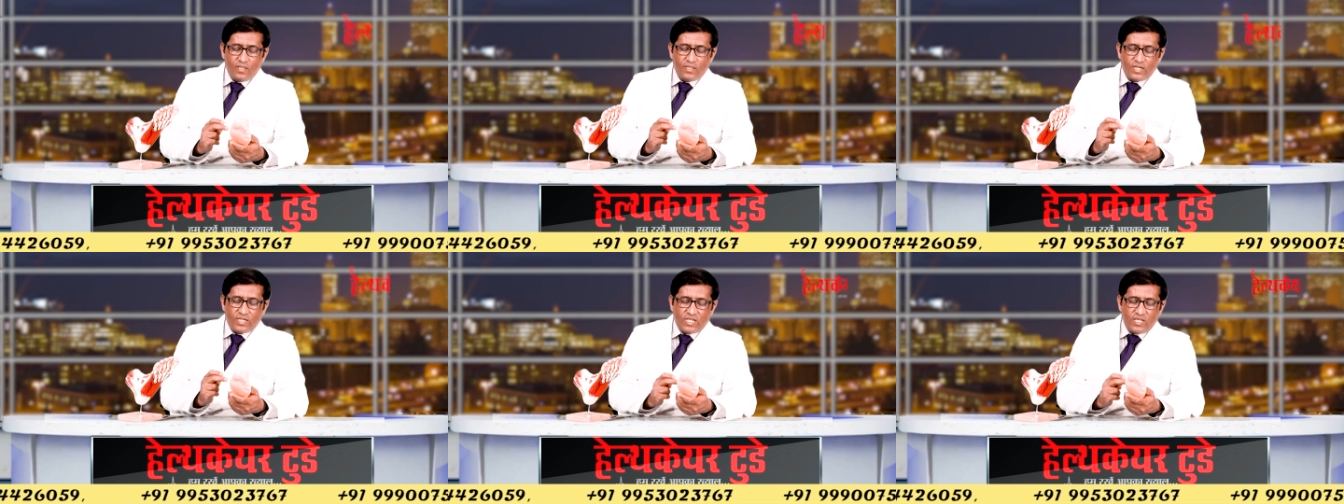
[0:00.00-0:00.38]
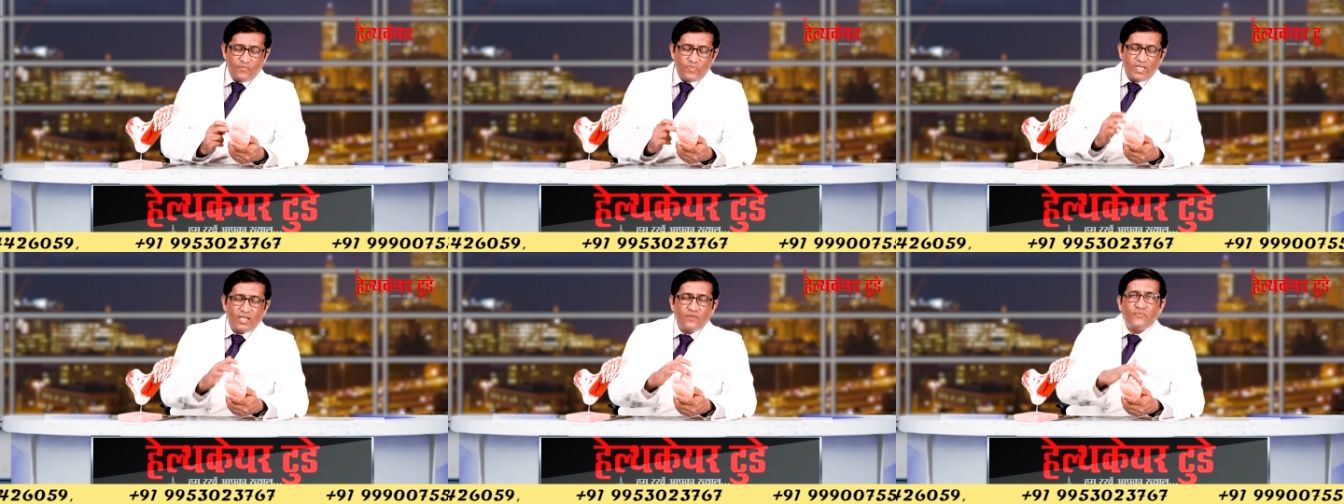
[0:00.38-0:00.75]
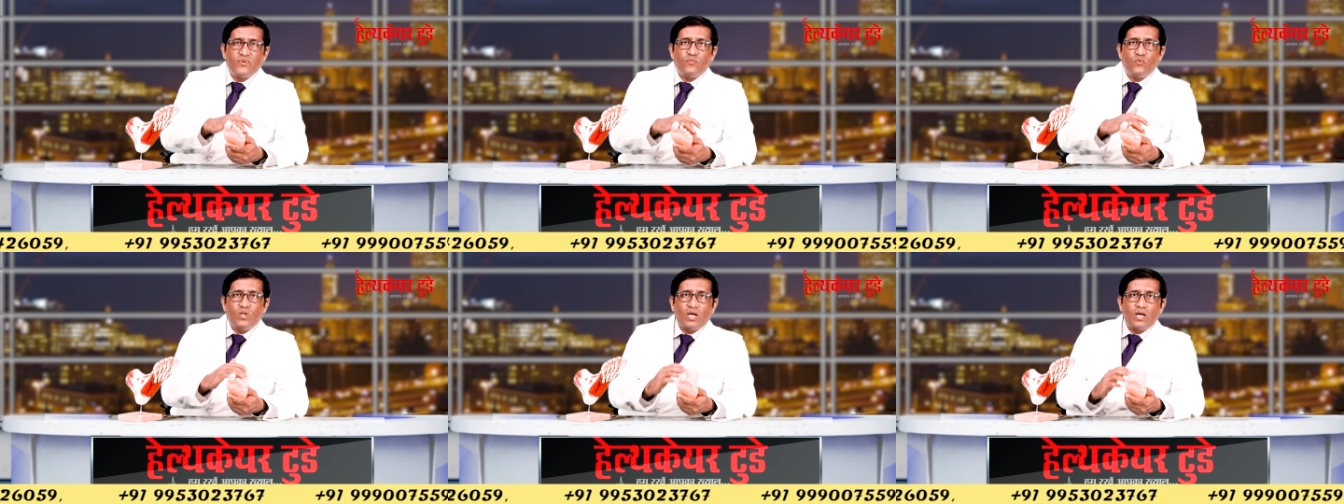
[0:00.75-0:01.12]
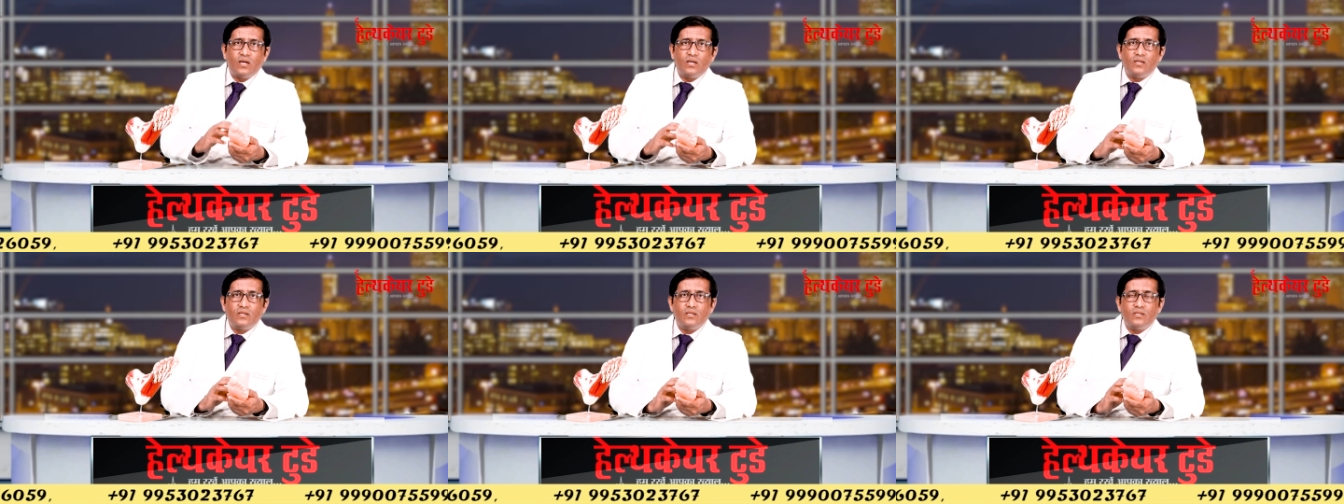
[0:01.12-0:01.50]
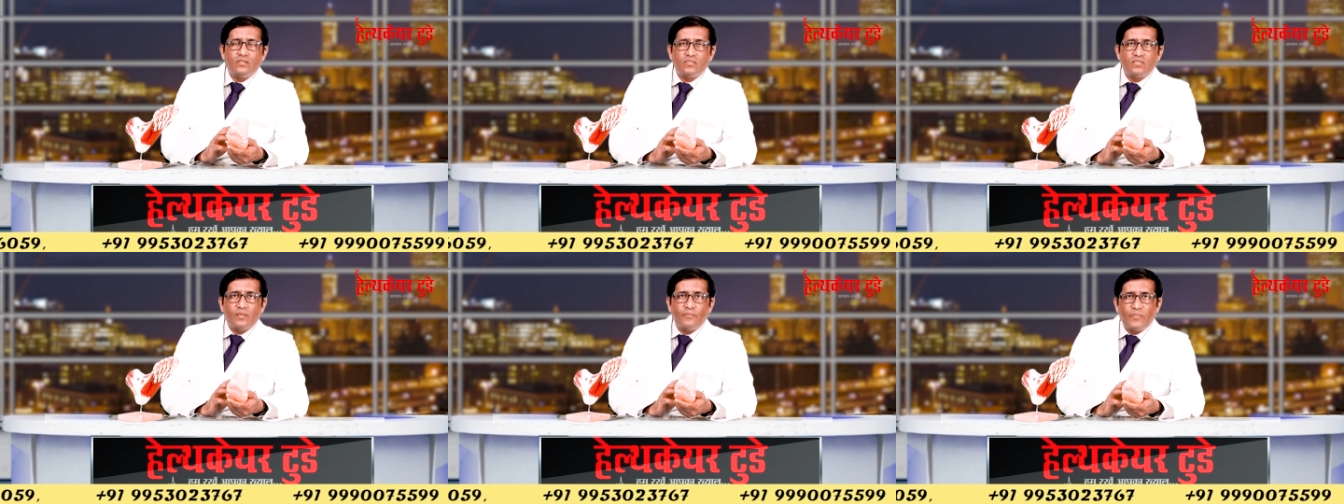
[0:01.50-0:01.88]
The tibia and fibula,
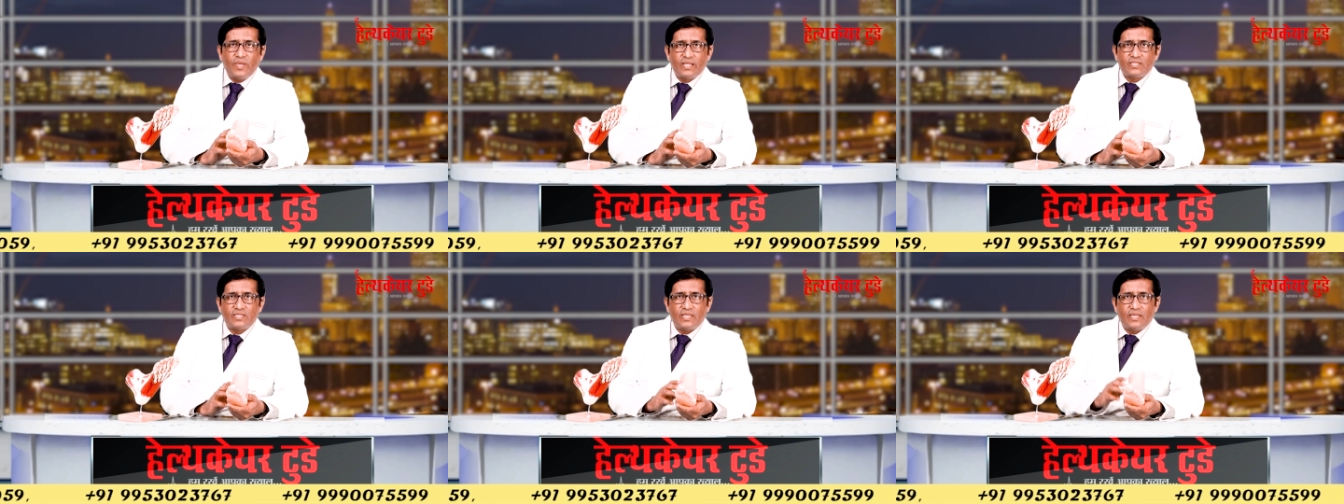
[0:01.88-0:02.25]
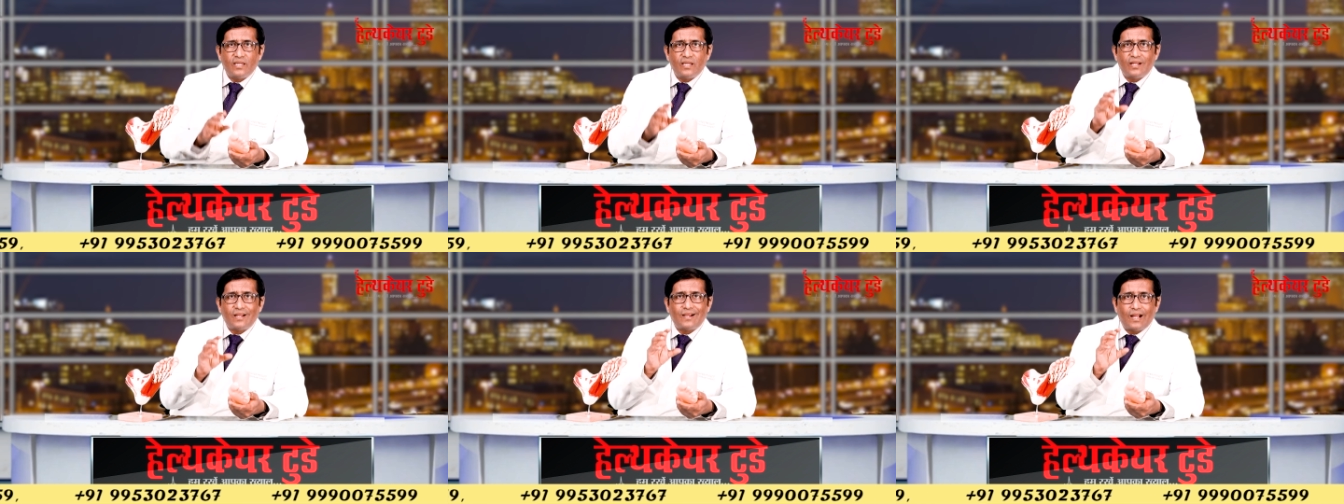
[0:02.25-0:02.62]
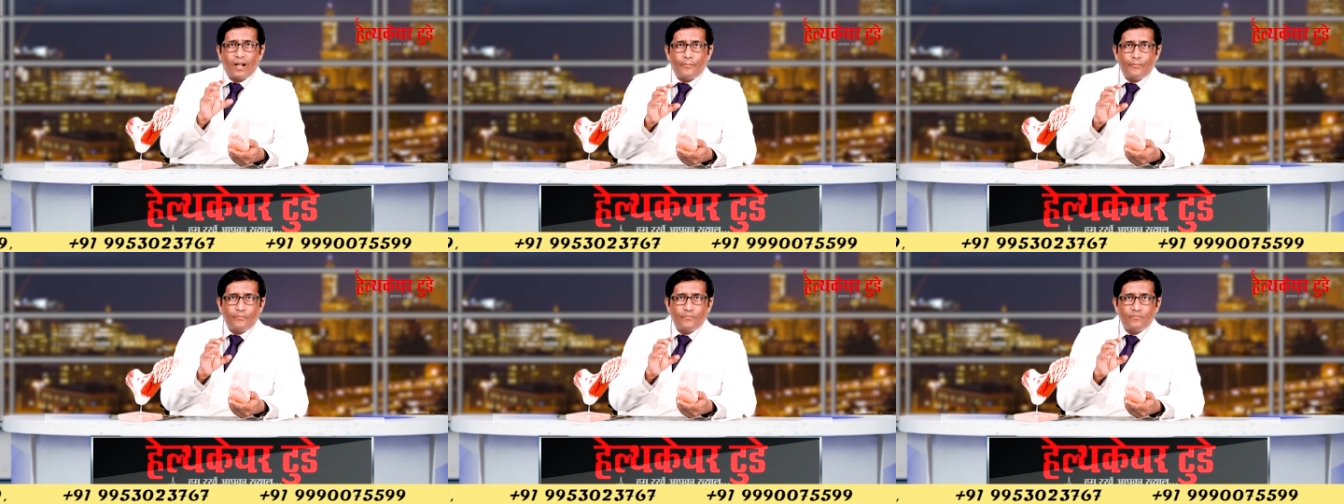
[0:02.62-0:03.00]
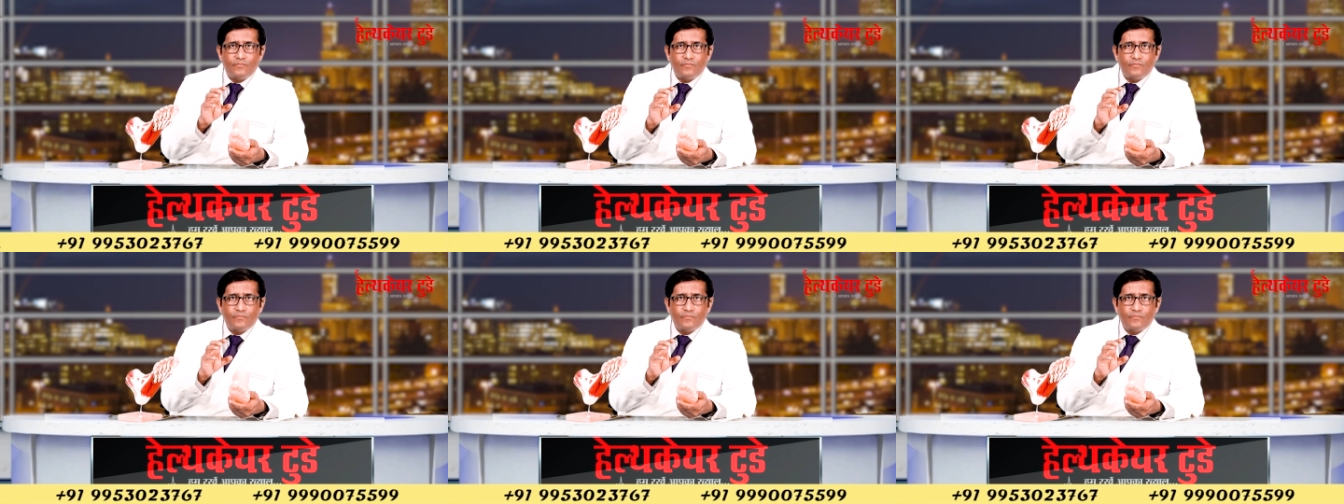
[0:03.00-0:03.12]
they makes a cup,